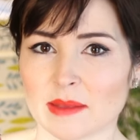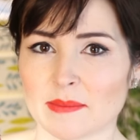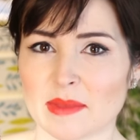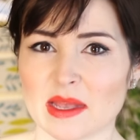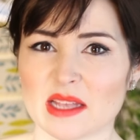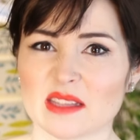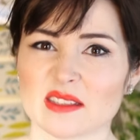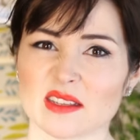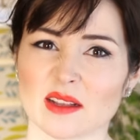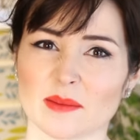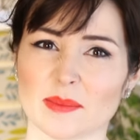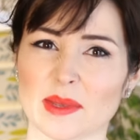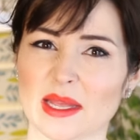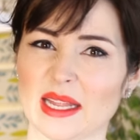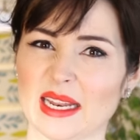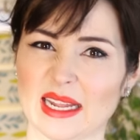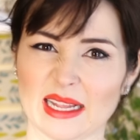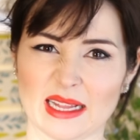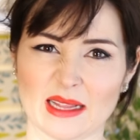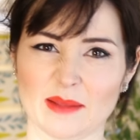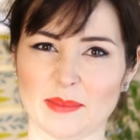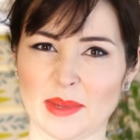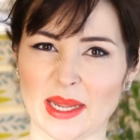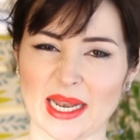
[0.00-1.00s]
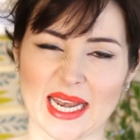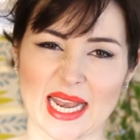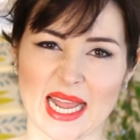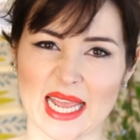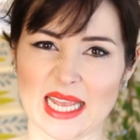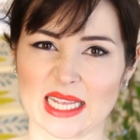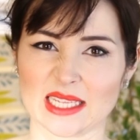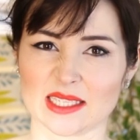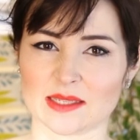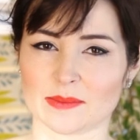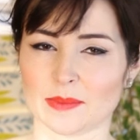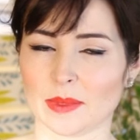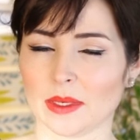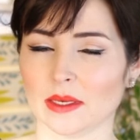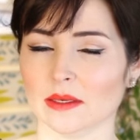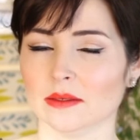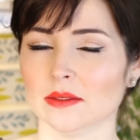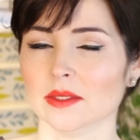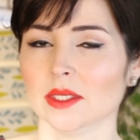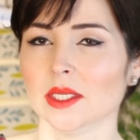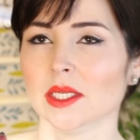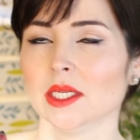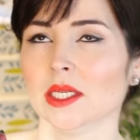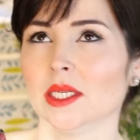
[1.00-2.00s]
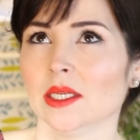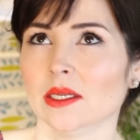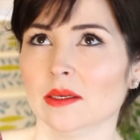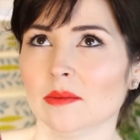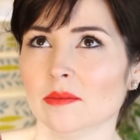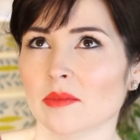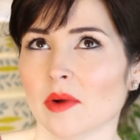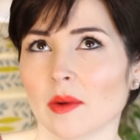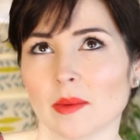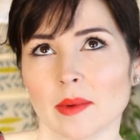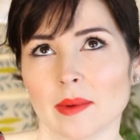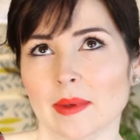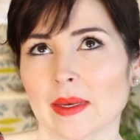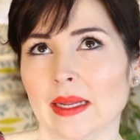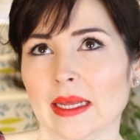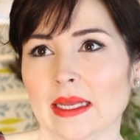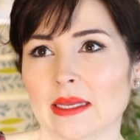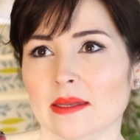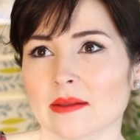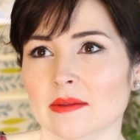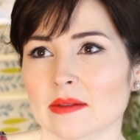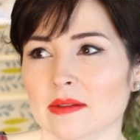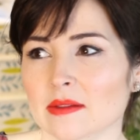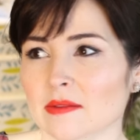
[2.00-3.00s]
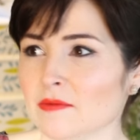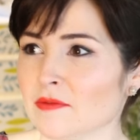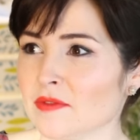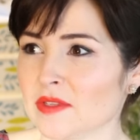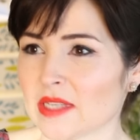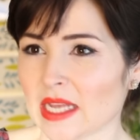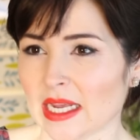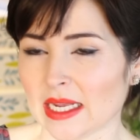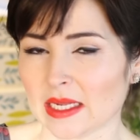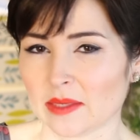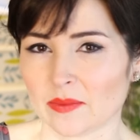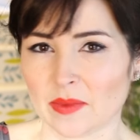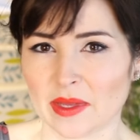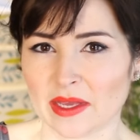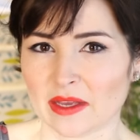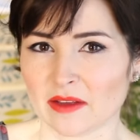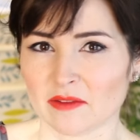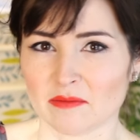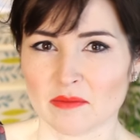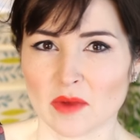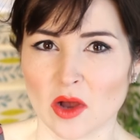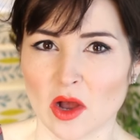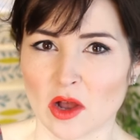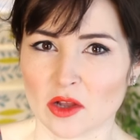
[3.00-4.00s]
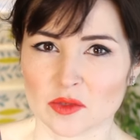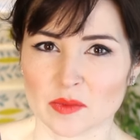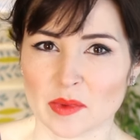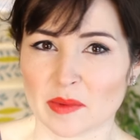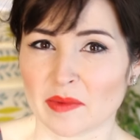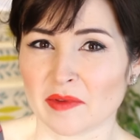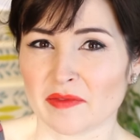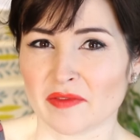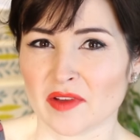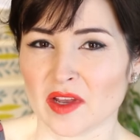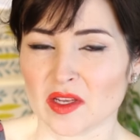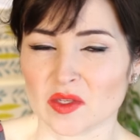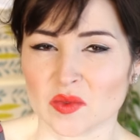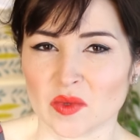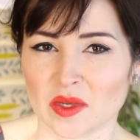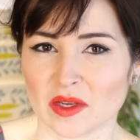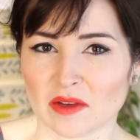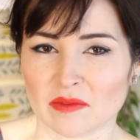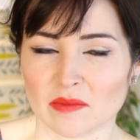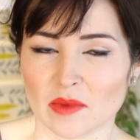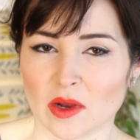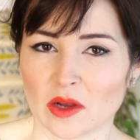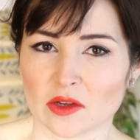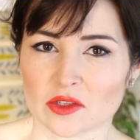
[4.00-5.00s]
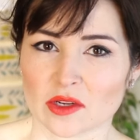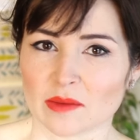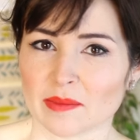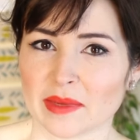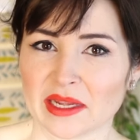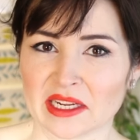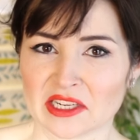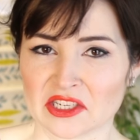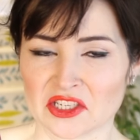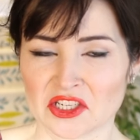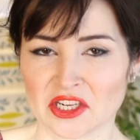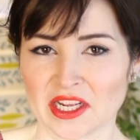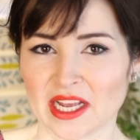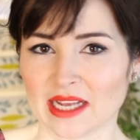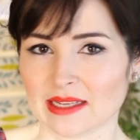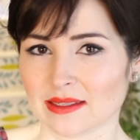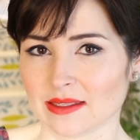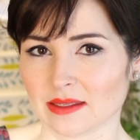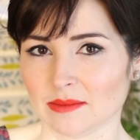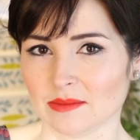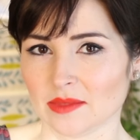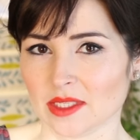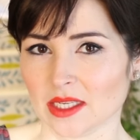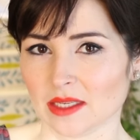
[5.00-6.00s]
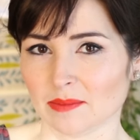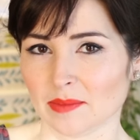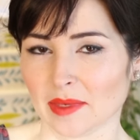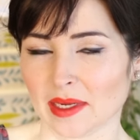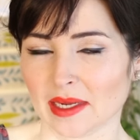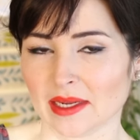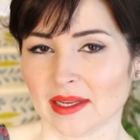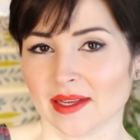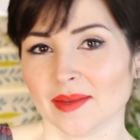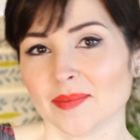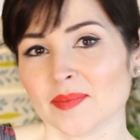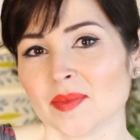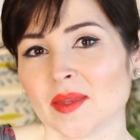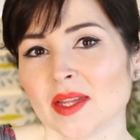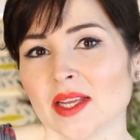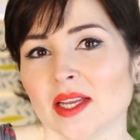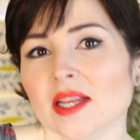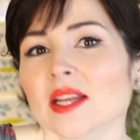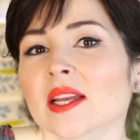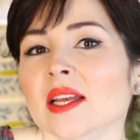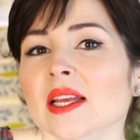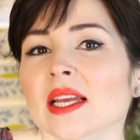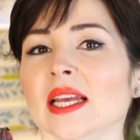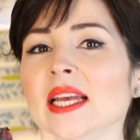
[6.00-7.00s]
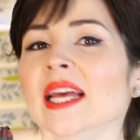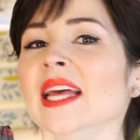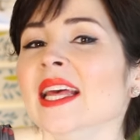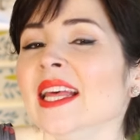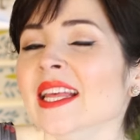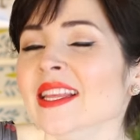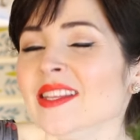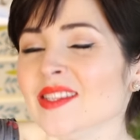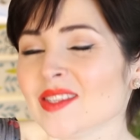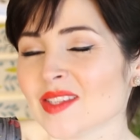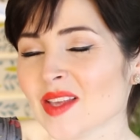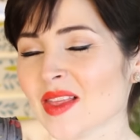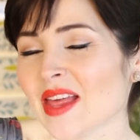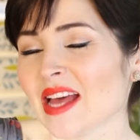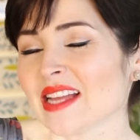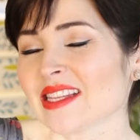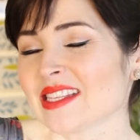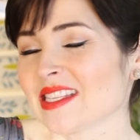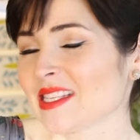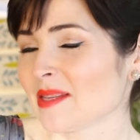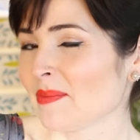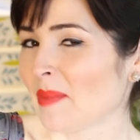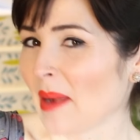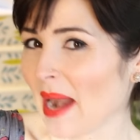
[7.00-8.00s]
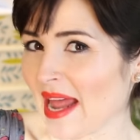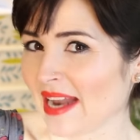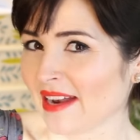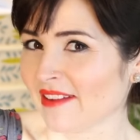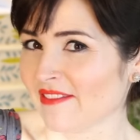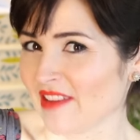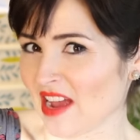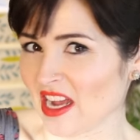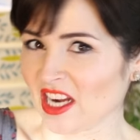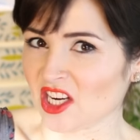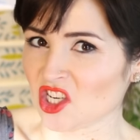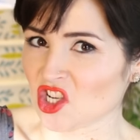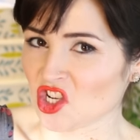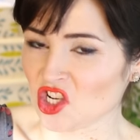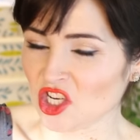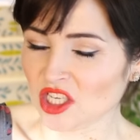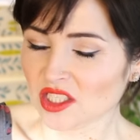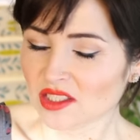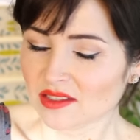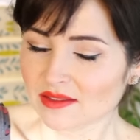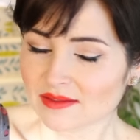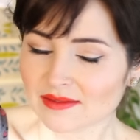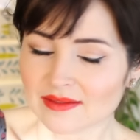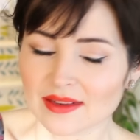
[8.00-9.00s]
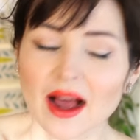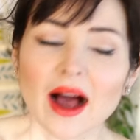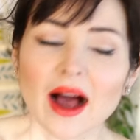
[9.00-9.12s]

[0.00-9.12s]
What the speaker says: it means I'll be a little bit late, but probably second week of March, maybe first week of March, I'll manage to get some done by. So that's the plan of action.